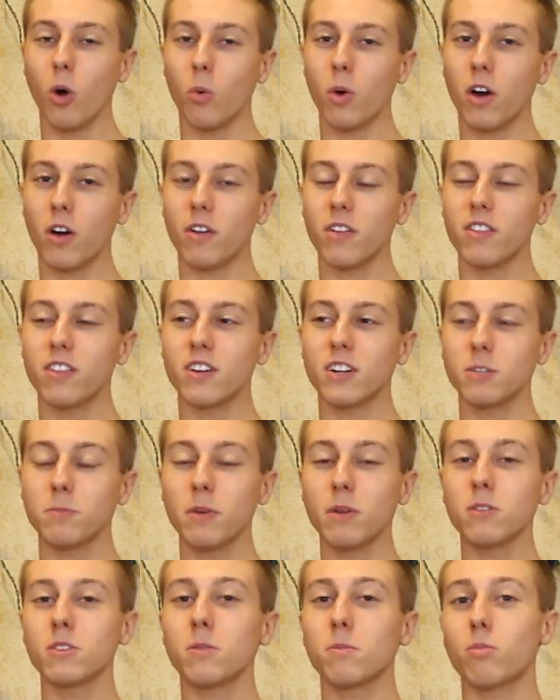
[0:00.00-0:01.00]
Well, there's
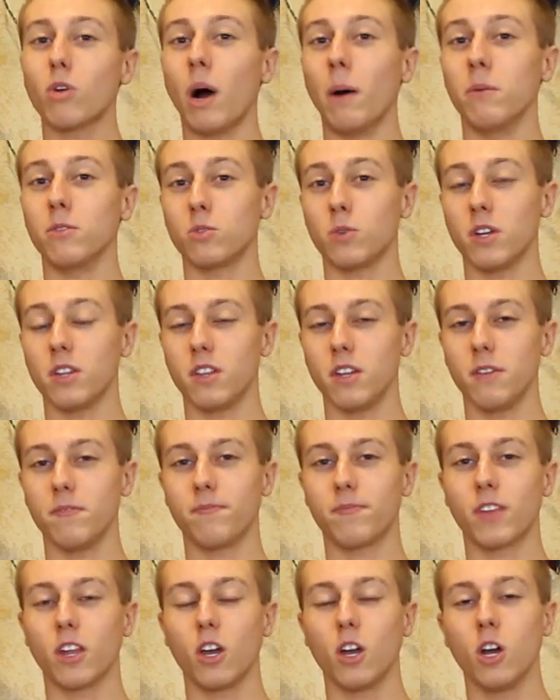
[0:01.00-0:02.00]
been some problems with it.
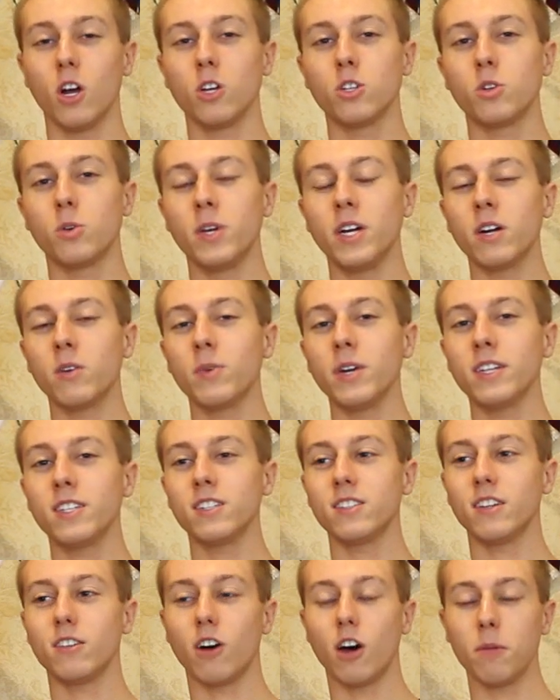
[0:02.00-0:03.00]
So here
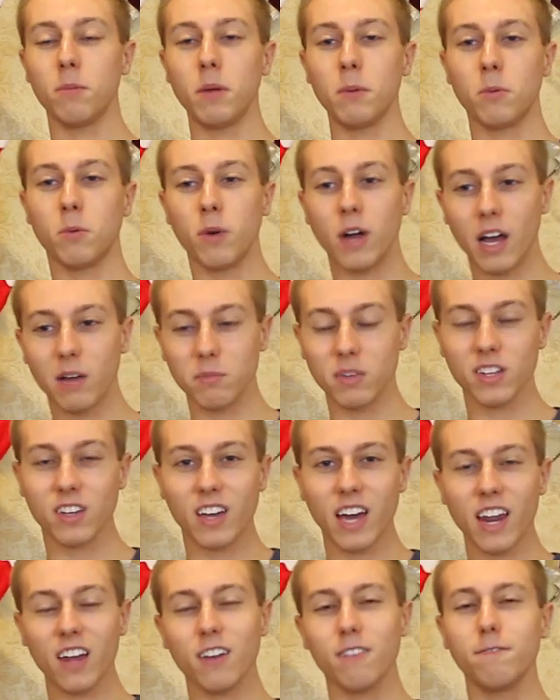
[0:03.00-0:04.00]
recently, a lot of people have been
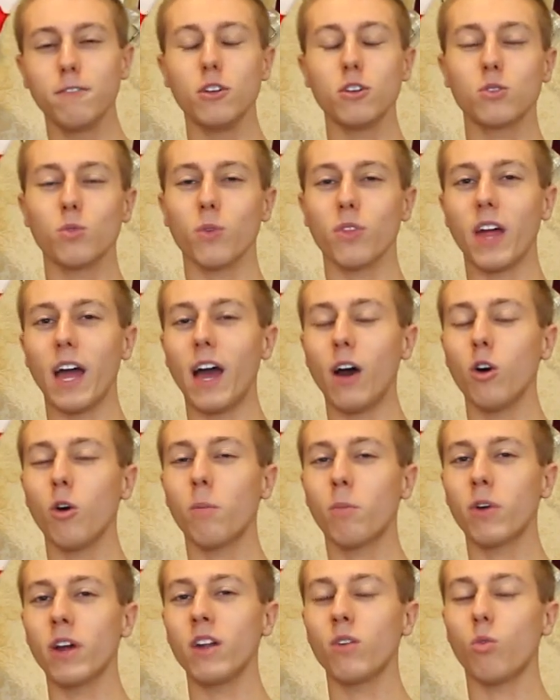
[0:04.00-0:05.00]
kind of confused with how a
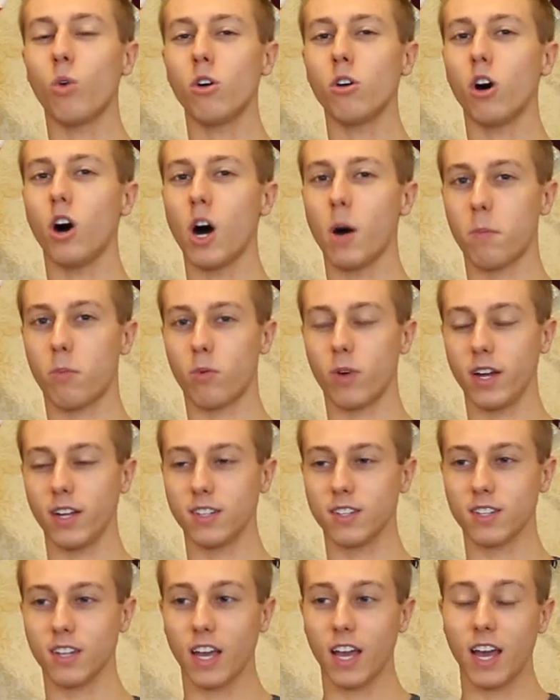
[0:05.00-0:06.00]
brain wallet
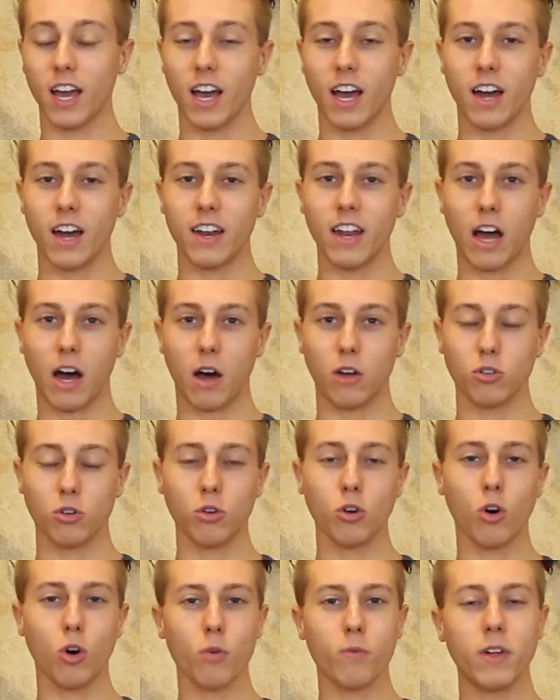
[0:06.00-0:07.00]
operates. Now I'll
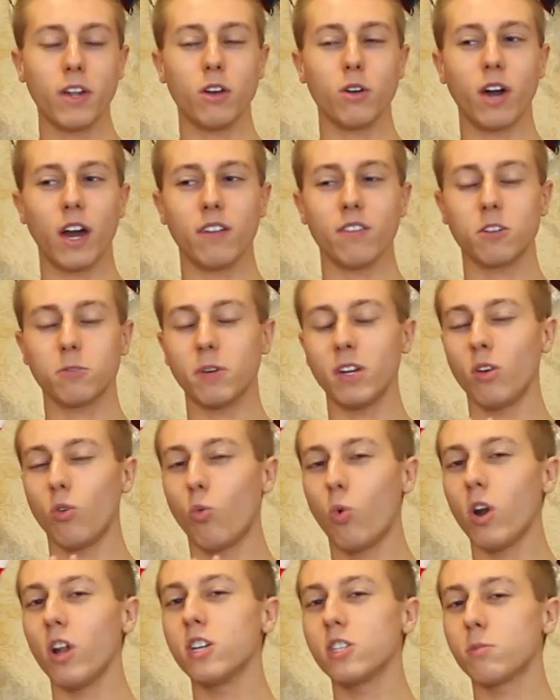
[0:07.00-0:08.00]
do a whole video kind of
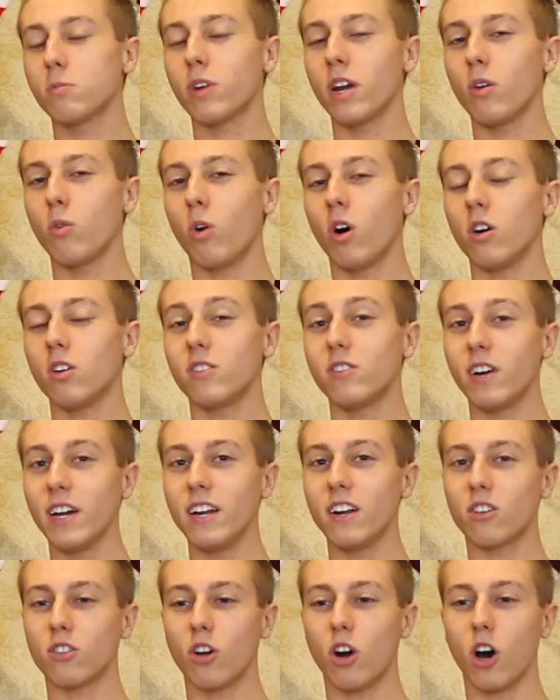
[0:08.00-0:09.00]
explaining what is a brain wallet
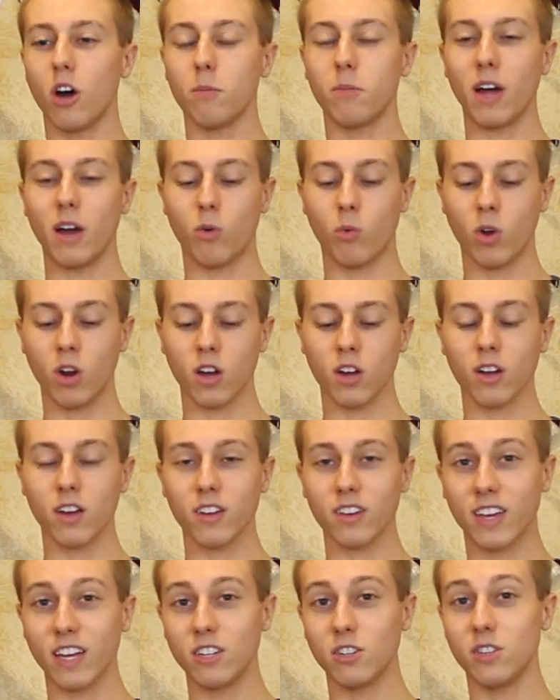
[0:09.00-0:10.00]
later on, but I want
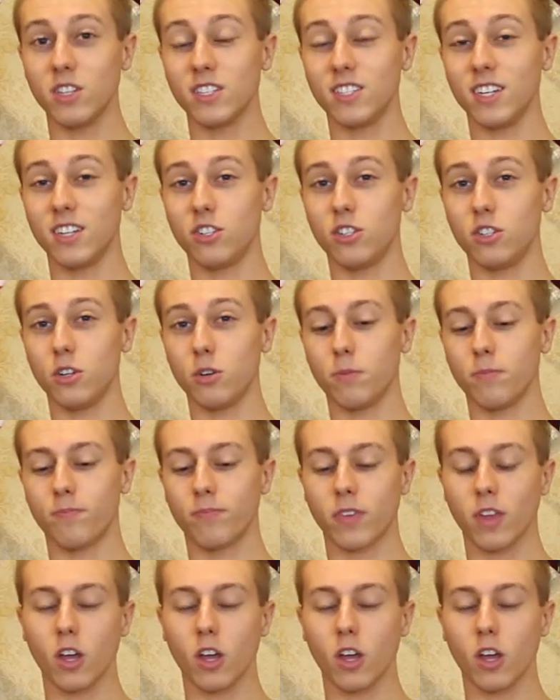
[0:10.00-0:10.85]
to get to this issue.